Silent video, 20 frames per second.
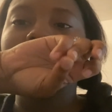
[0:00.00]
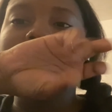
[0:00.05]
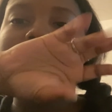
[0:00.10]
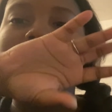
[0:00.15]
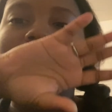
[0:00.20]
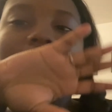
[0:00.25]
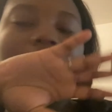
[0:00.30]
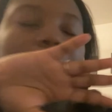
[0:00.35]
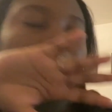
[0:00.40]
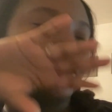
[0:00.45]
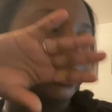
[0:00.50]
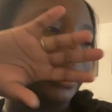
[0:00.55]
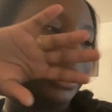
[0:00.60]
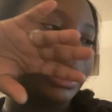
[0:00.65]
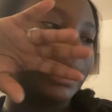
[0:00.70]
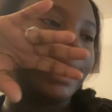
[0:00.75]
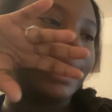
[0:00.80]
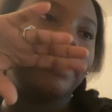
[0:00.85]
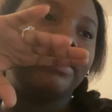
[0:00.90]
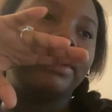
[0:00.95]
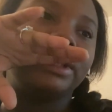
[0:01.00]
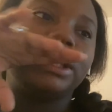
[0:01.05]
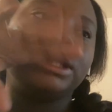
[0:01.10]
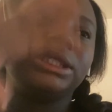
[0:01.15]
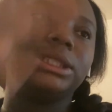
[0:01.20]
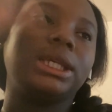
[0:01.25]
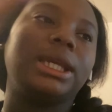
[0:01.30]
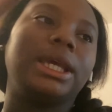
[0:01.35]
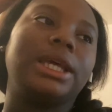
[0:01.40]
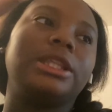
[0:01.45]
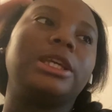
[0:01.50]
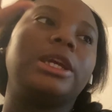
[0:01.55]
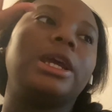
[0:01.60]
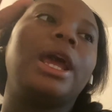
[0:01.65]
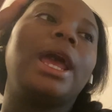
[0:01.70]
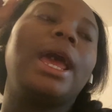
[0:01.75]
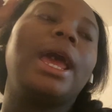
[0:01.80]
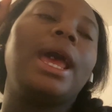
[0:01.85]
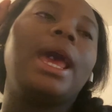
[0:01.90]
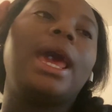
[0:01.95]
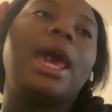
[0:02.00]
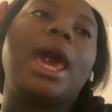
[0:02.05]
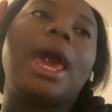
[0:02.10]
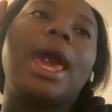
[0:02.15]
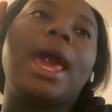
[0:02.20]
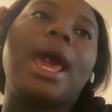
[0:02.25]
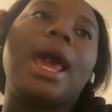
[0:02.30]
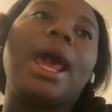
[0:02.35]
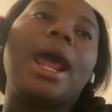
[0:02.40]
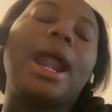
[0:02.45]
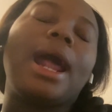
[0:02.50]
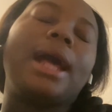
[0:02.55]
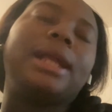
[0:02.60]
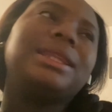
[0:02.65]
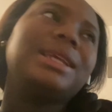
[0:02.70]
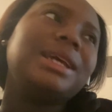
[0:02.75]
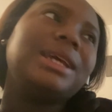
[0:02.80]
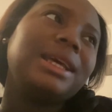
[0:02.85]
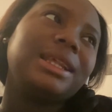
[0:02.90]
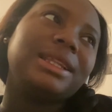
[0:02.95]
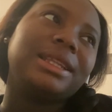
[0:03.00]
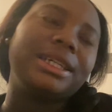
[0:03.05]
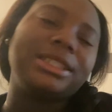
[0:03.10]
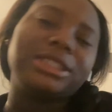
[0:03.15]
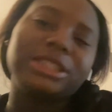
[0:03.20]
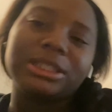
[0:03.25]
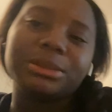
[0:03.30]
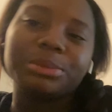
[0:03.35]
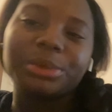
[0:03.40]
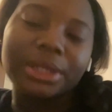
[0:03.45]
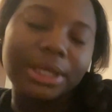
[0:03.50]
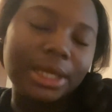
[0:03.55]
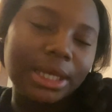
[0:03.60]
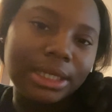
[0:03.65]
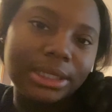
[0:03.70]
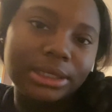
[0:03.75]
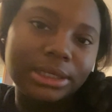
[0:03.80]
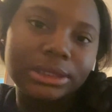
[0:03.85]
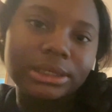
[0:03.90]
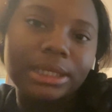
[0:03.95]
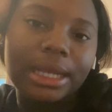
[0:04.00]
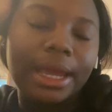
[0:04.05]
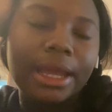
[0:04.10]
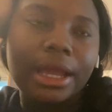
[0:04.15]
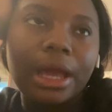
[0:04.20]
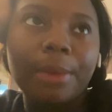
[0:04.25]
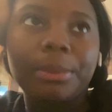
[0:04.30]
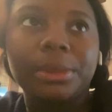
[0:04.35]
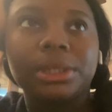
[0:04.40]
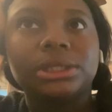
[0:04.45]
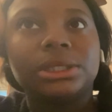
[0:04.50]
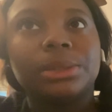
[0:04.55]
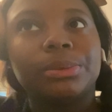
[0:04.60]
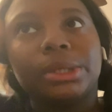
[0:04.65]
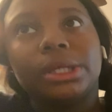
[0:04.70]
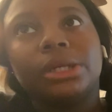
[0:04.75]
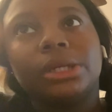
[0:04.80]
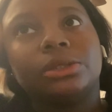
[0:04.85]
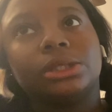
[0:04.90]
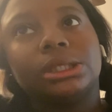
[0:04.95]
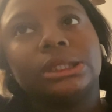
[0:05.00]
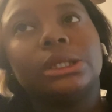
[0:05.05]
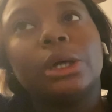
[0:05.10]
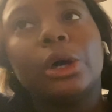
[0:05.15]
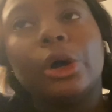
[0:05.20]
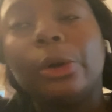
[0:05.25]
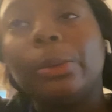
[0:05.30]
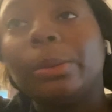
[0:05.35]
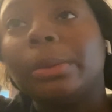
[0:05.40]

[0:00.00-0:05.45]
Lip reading: like, wanting to get everything together. And I think that's just because, like, I'm in somebody else's home.